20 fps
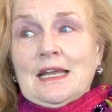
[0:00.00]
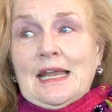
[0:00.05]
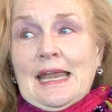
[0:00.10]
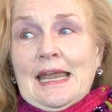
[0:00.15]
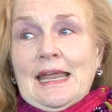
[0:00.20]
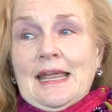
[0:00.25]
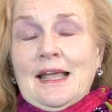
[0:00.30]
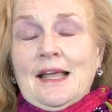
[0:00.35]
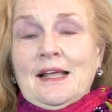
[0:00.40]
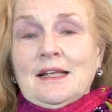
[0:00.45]

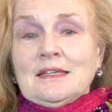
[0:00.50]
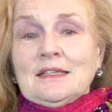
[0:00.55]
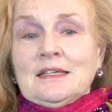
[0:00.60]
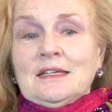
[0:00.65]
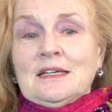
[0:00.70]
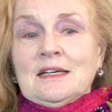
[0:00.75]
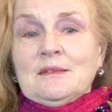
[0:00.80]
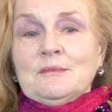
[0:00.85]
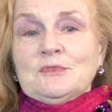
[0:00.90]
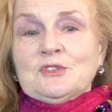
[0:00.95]

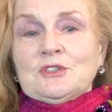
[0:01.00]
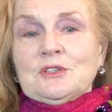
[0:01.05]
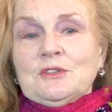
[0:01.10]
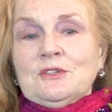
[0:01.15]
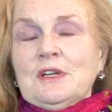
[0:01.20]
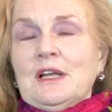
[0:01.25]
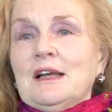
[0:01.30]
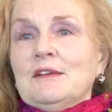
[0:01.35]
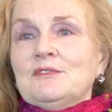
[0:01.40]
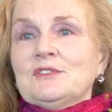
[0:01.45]
And sure
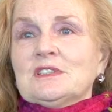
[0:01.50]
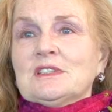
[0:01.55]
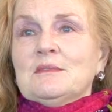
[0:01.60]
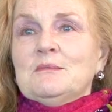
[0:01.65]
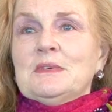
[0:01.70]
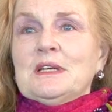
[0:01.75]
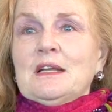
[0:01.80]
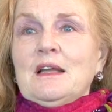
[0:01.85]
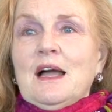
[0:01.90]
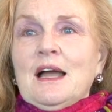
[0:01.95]
enough,
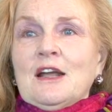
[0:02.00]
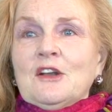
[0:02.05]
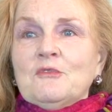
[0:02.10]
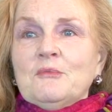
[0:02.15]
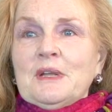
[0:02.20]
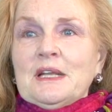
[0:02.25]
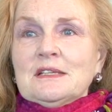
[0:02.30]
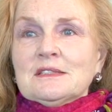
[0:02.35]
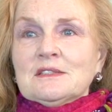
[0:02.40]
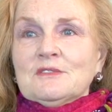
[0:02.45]
somebody hired
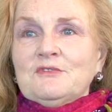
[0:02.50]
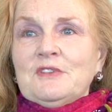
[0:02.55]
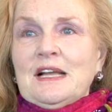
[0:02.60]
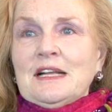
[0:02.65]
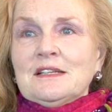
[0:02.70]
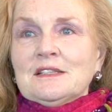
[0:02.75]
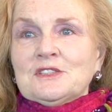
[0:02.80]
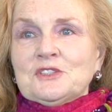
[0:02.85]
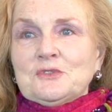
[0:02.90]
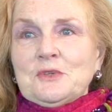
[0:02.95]
me as a
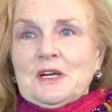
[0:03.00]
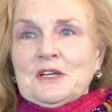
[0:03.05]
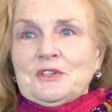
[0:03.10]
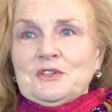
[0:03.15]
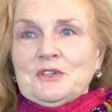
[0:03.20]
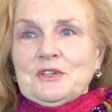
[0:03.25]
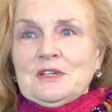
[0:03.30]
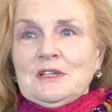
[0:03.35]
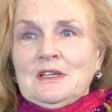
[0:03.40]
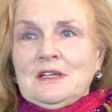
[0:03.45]
flight
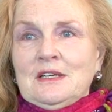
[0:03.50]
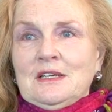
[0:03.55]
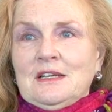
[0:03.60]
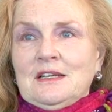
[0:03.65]
instructor.